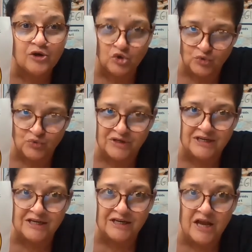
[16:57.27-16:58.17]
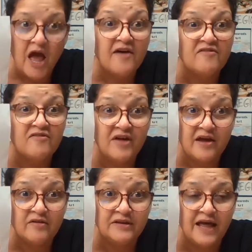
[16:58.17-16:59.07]
green.
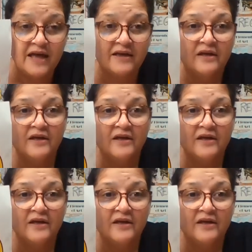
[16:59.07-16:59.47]
Verde.